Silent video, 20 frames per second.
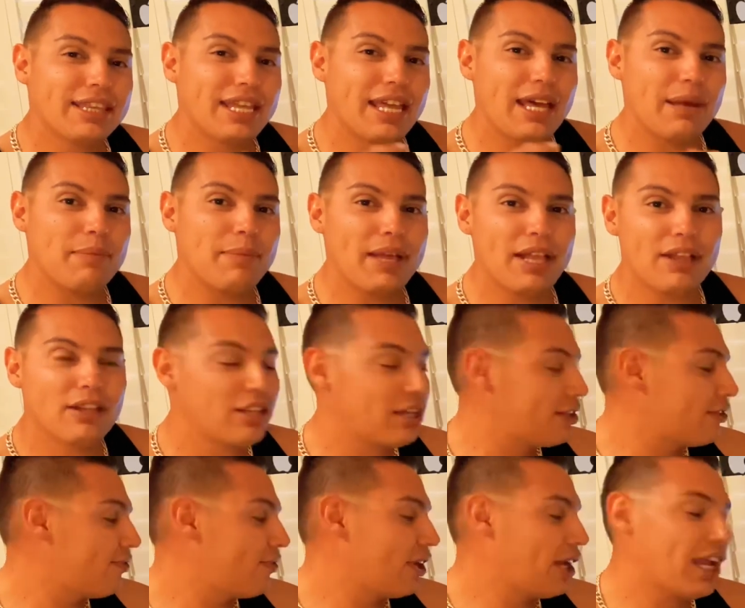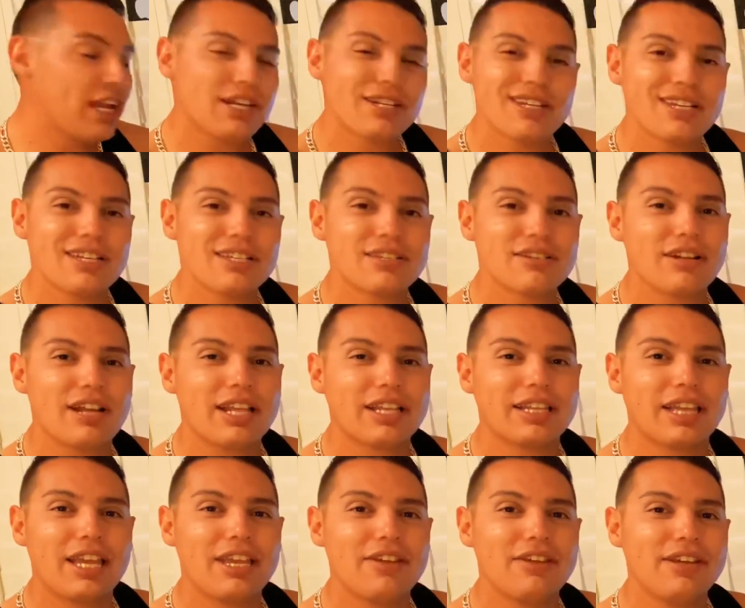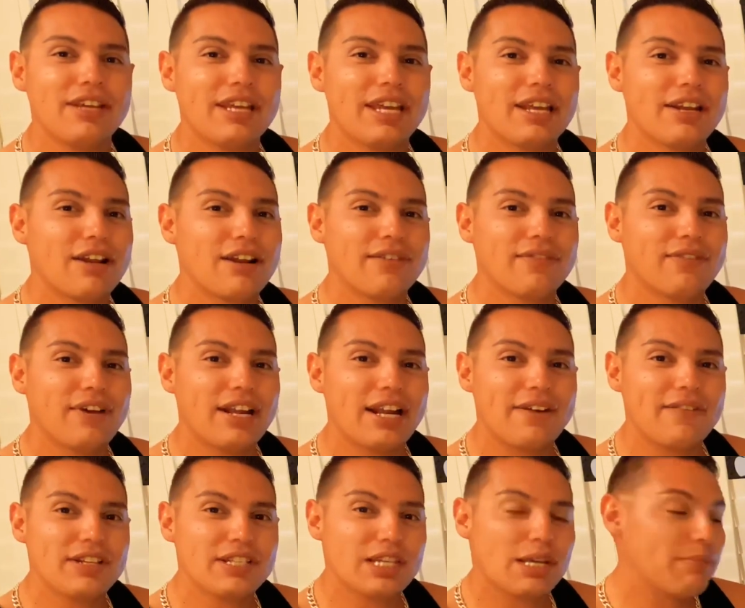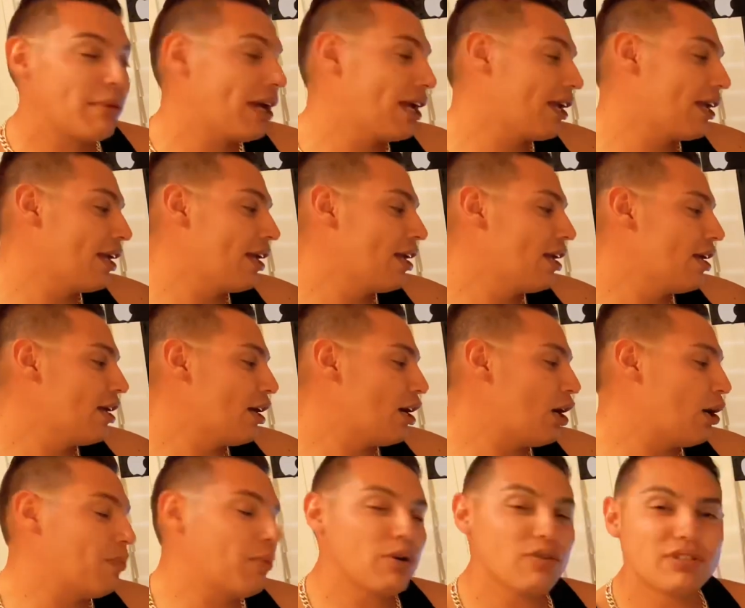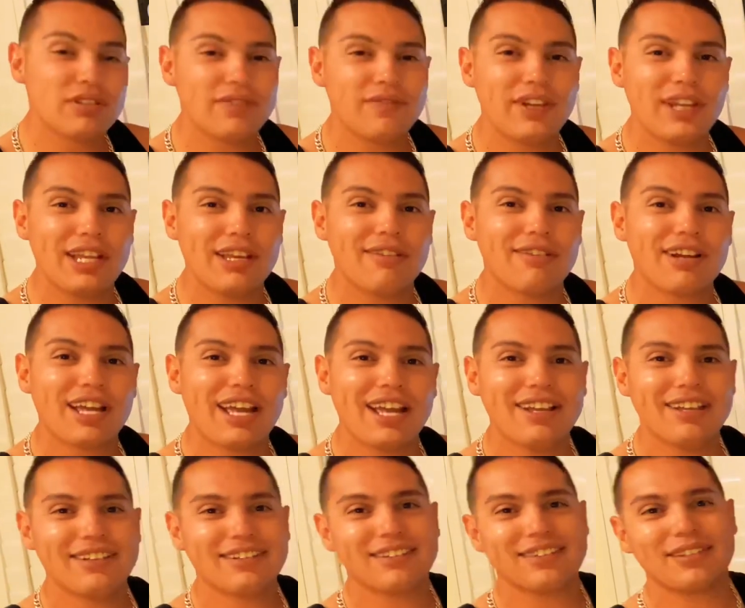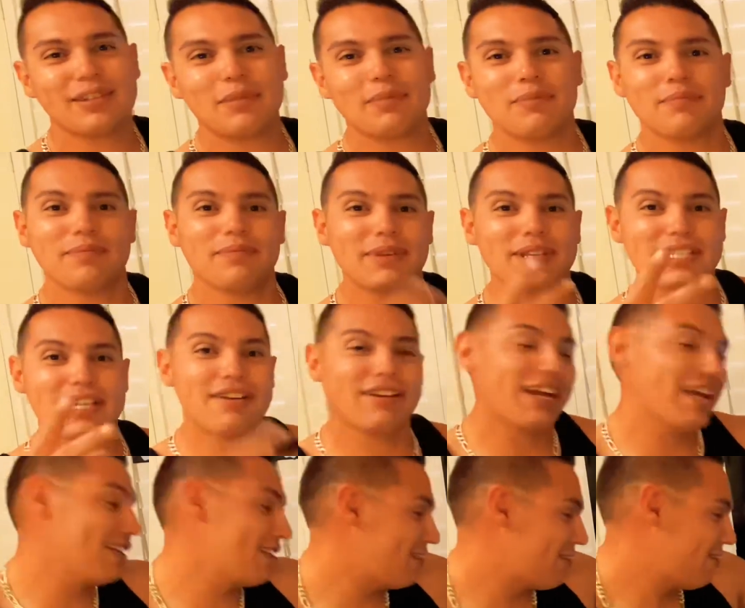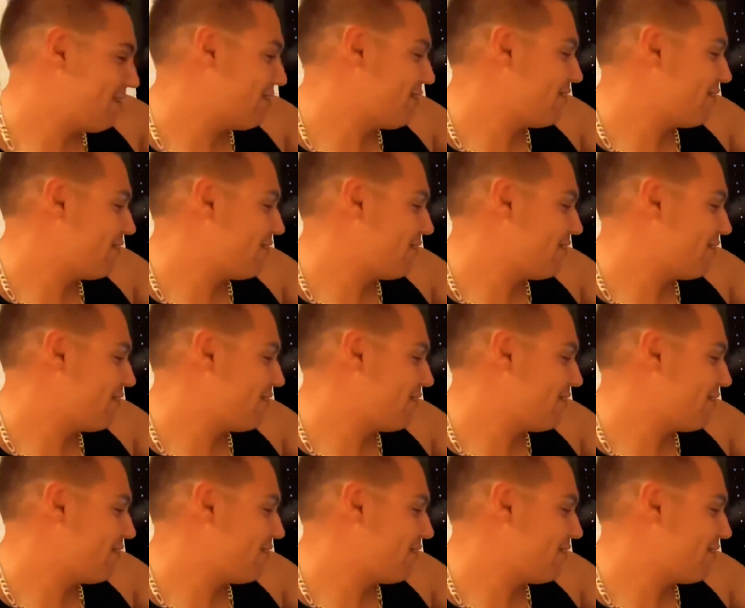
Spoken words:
that bell notification so that you get notified every time I post the video, okay? Peace out, guys.